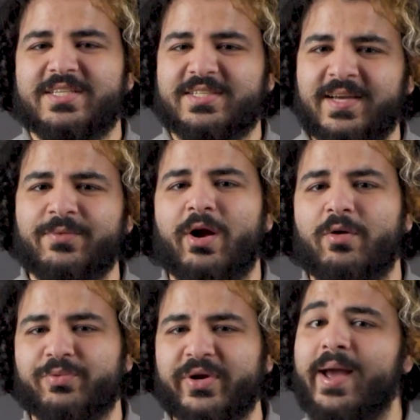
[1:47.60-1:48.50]
a stereo
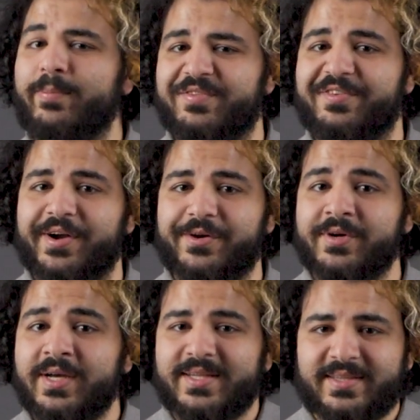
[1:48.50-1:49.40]

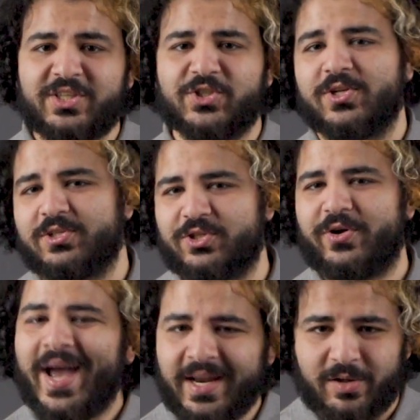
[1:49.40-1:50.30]
preamplifier, digital
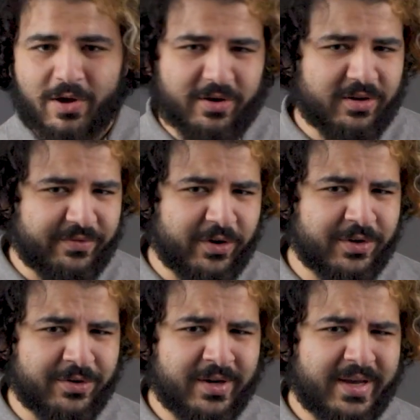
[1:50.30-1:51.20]
to analog
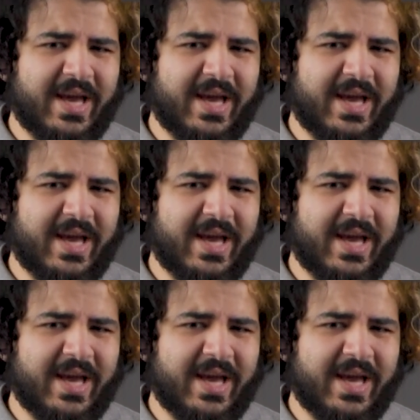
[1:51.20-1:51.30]
converter,